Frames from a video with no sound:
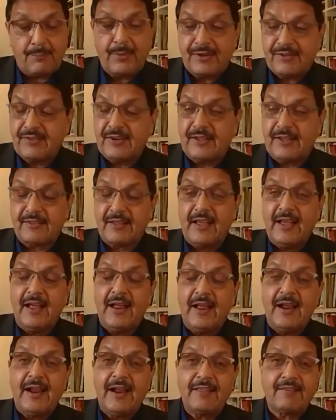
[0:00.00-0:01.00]
business
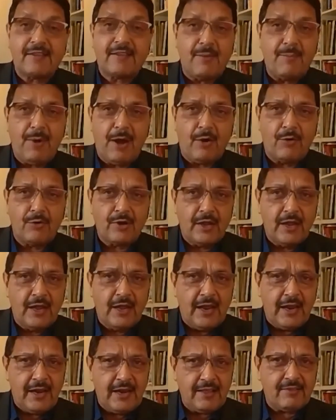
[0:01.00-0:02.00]
has come out
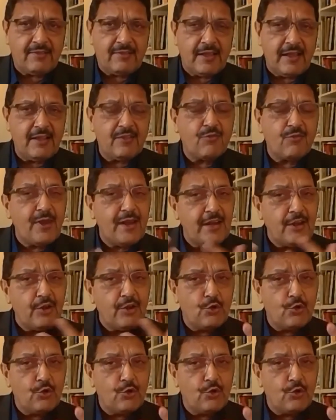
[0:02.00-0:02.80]
is very